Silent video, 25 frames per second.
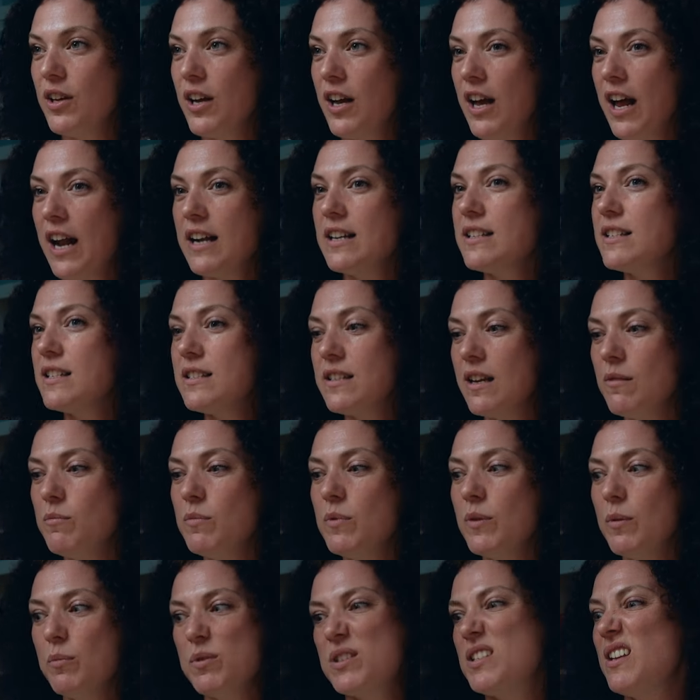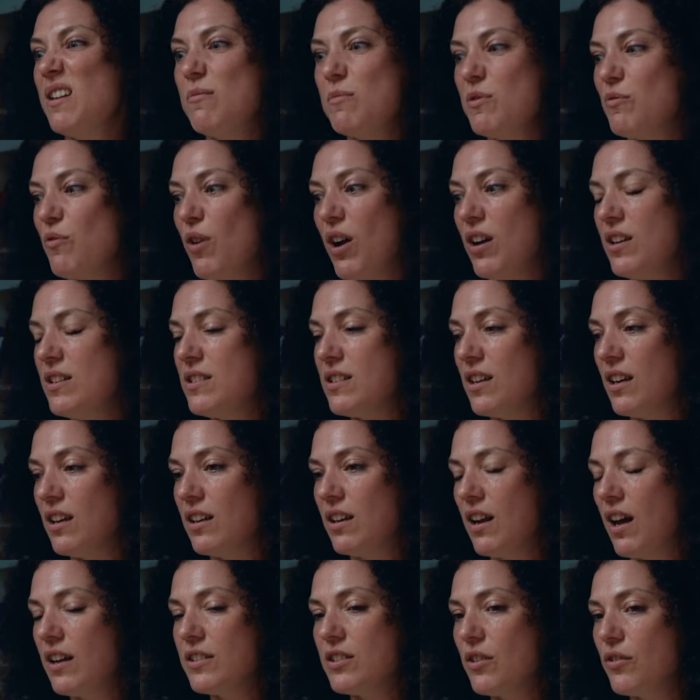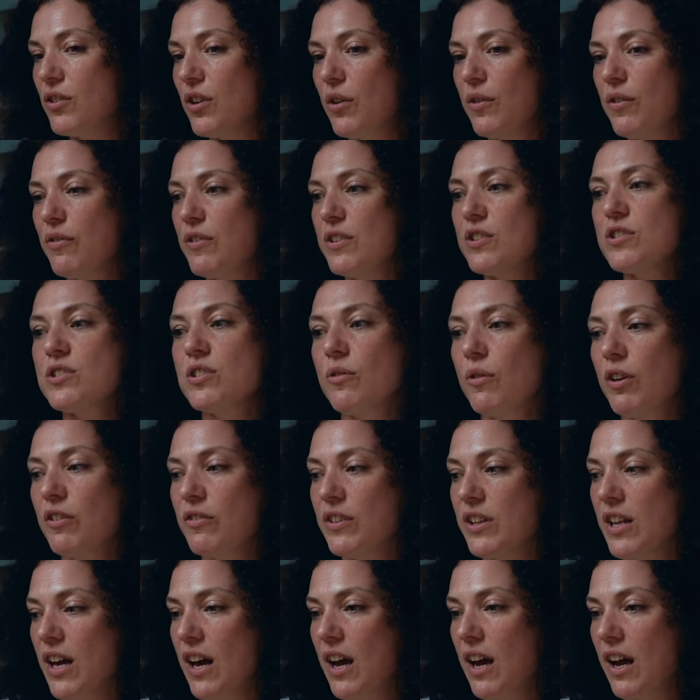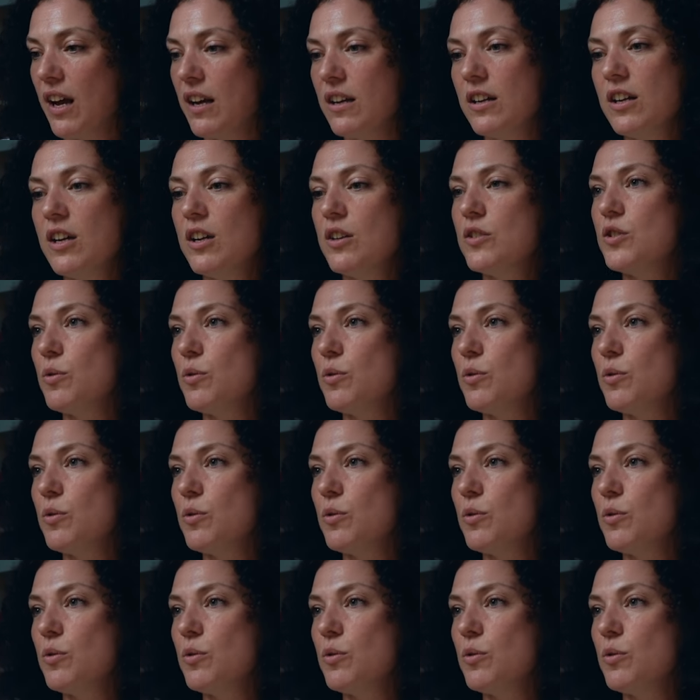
And it's the same, same with writing. I don't know, it feels so over there.